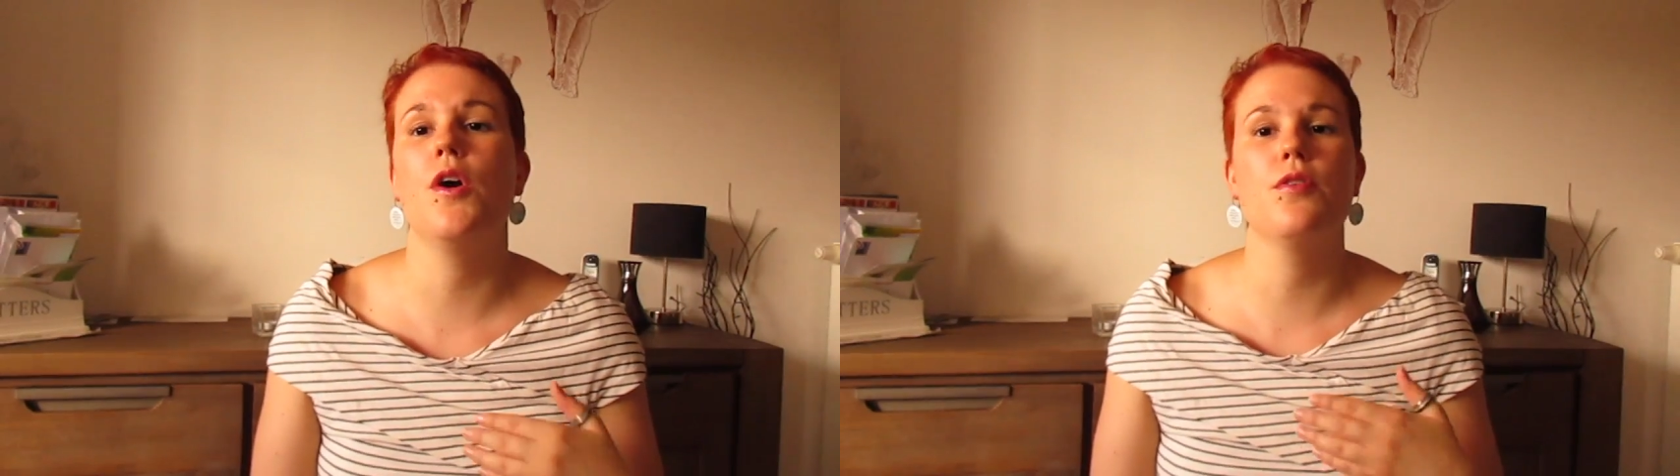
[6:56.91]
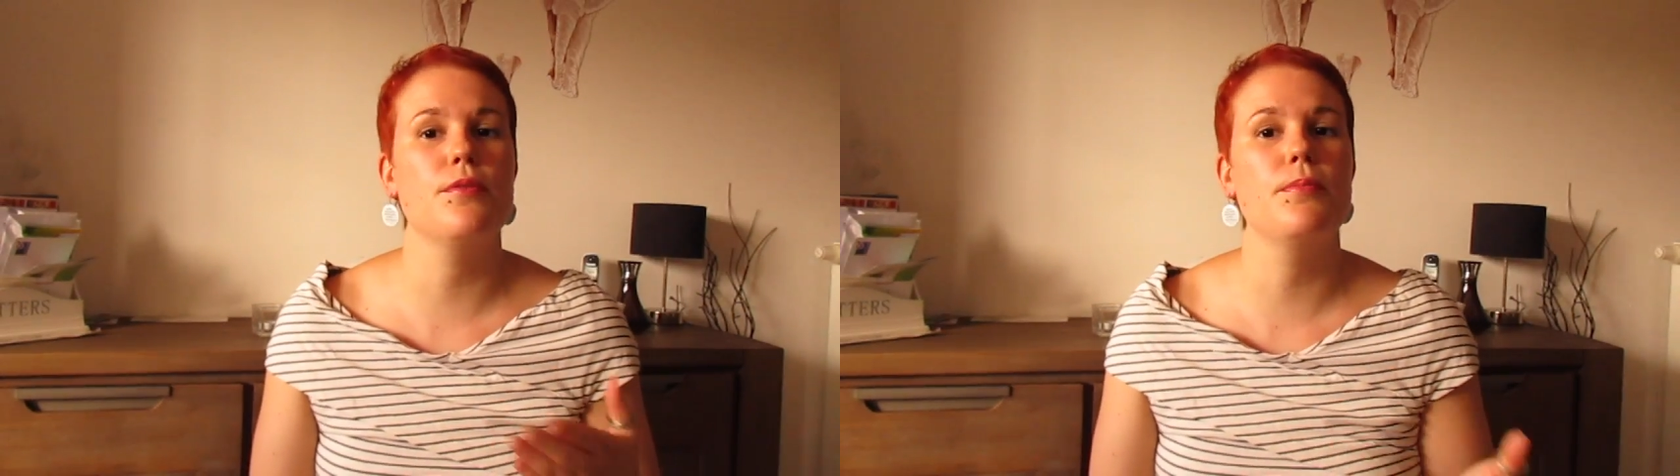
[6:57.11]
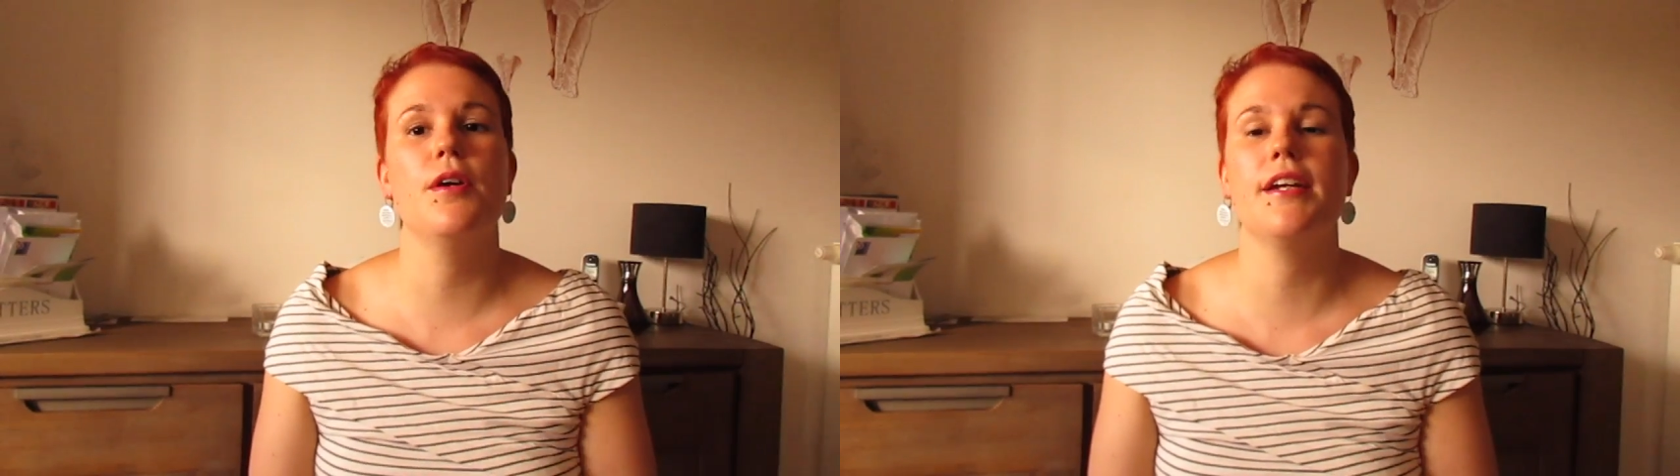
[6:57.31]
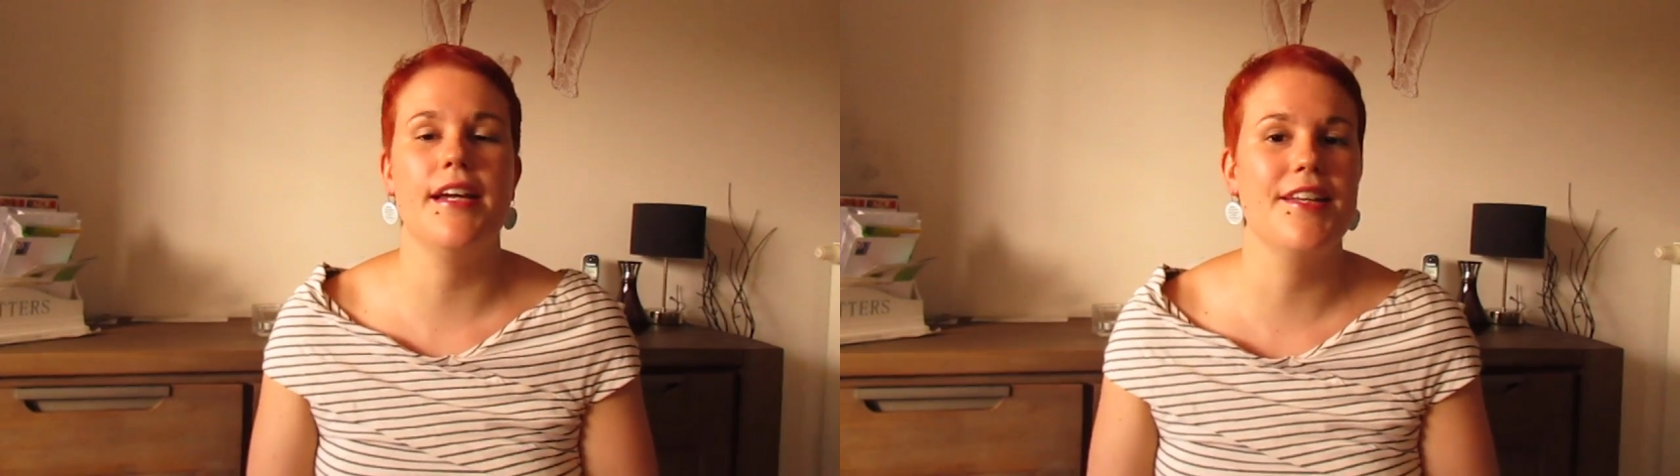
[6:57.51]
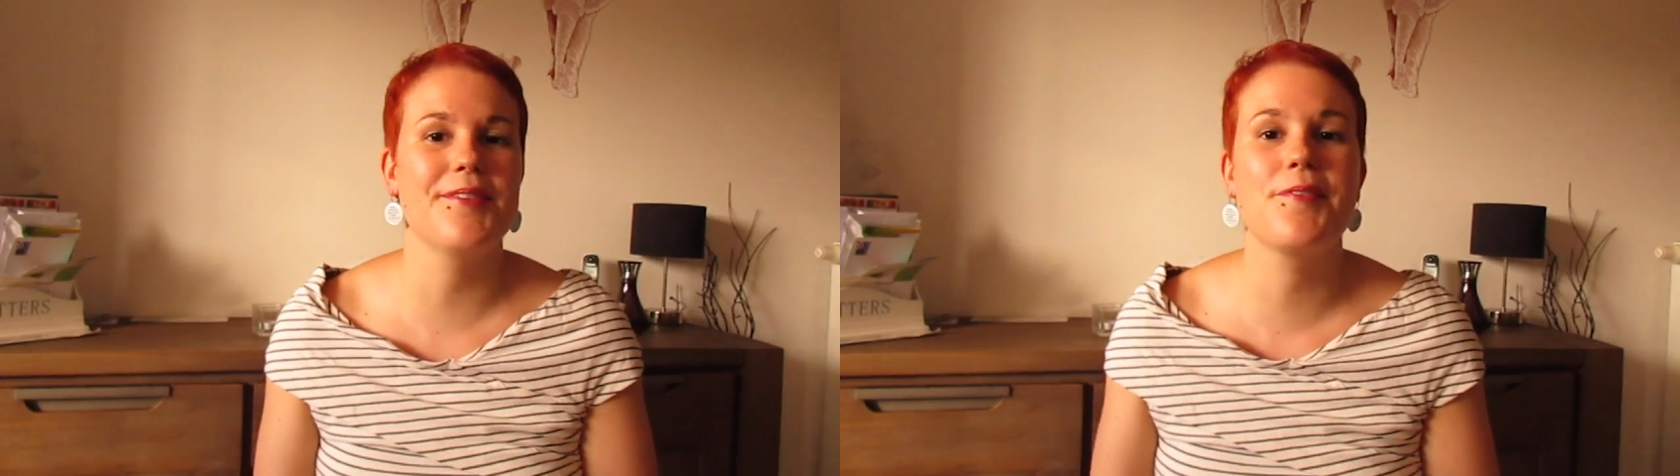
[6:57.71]
on the blog,
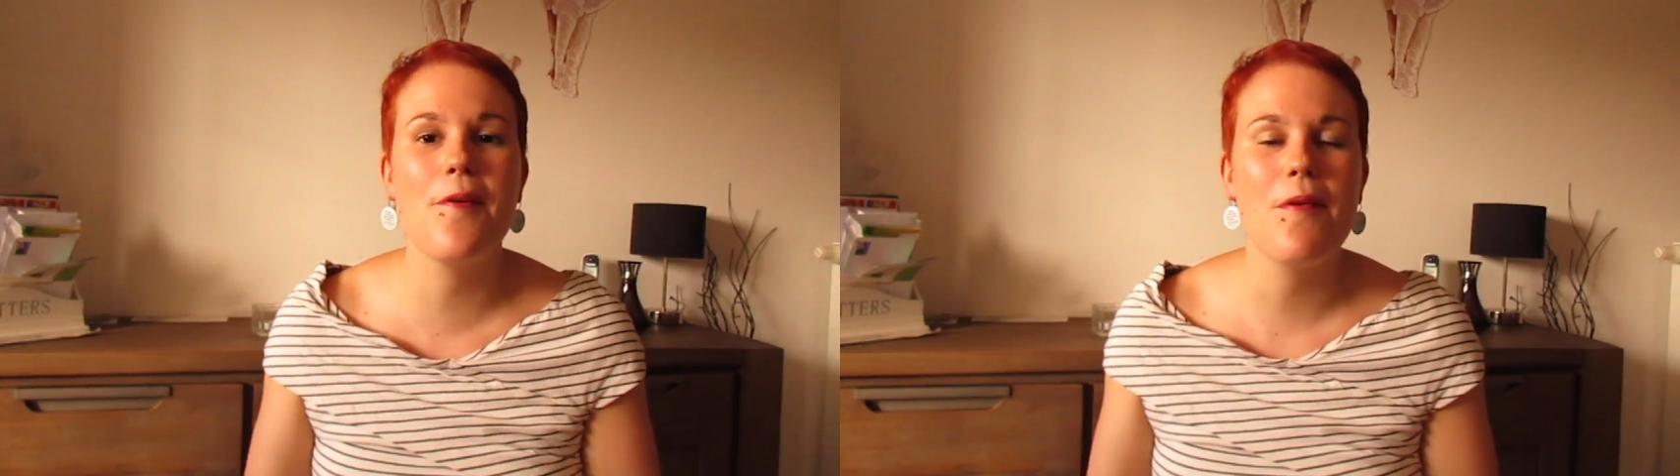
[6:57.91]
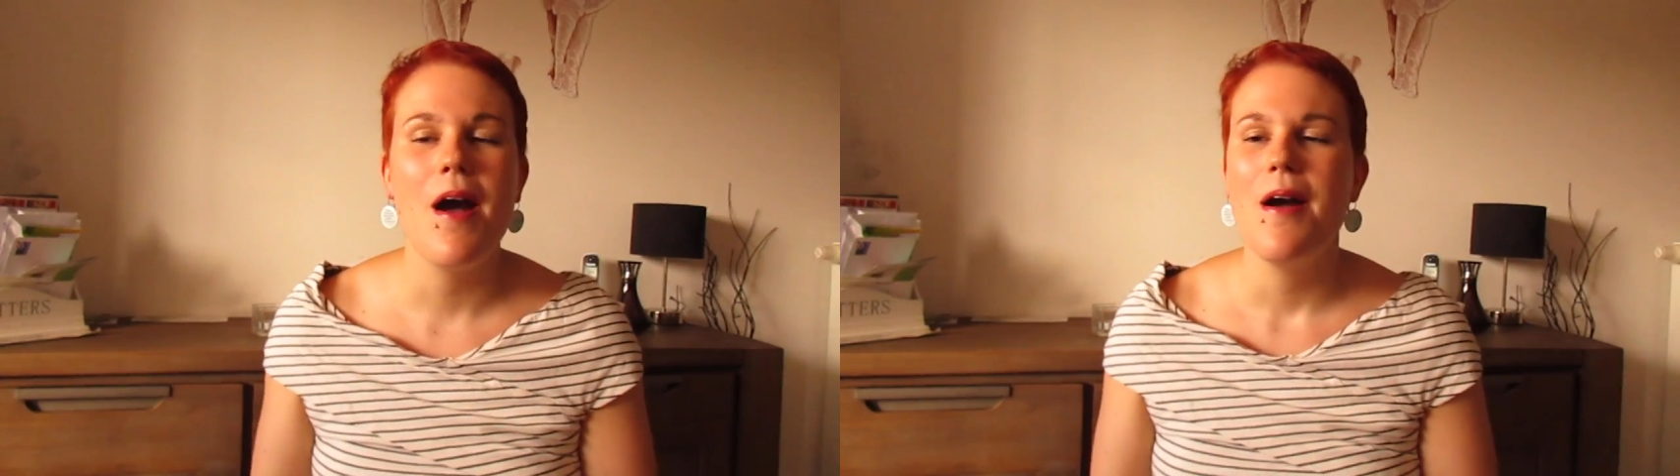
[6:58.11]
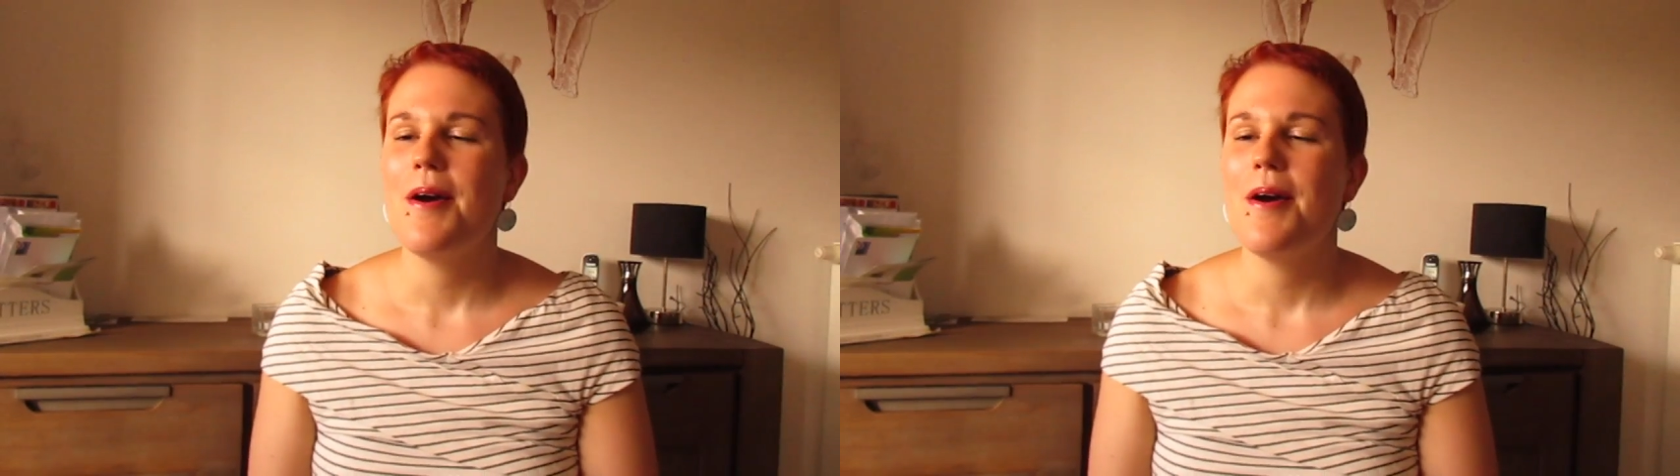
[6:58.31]
I don't know,